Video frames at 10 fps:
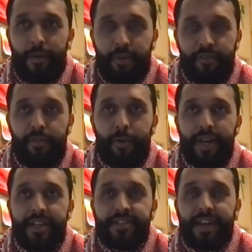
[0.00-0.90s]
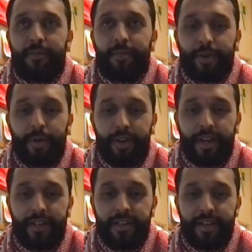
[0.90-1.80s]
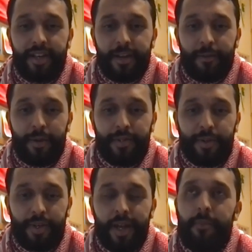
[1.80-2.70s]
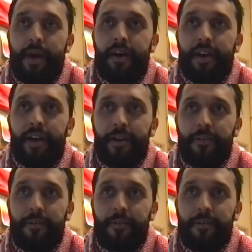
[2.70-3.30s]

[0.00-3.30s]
before we started recording, we were talking about